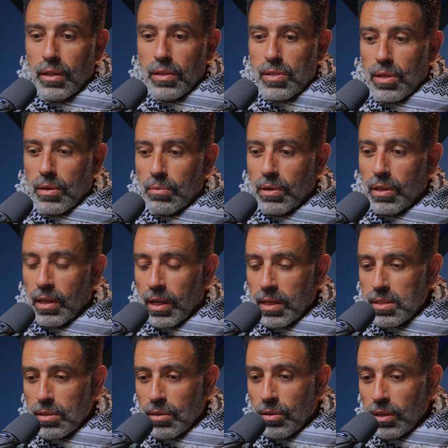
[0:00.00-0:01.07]
So
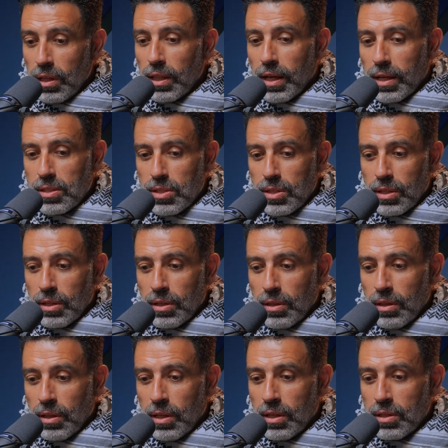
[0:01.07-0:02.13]
early last year,
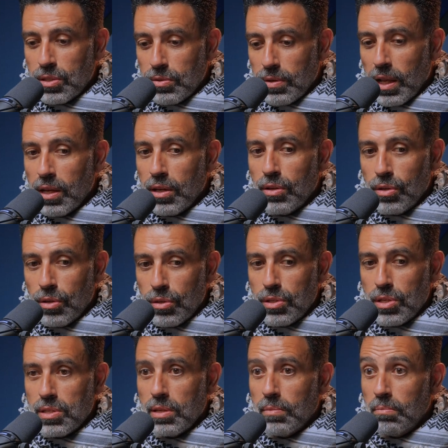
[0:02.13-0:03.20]
the Australian
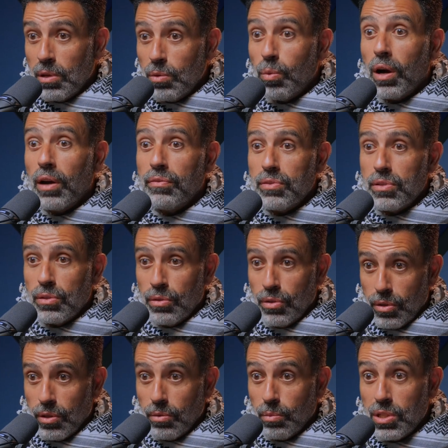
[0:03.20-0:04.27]
Nurses and Midwives
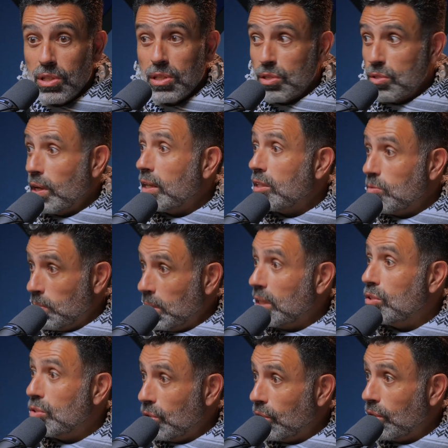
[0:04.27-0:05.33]
Union, which is Australia's
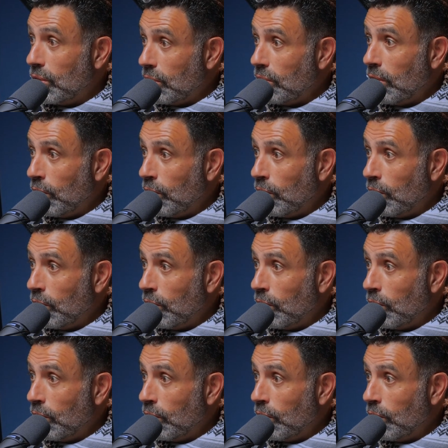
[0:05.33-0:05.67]
biggest union,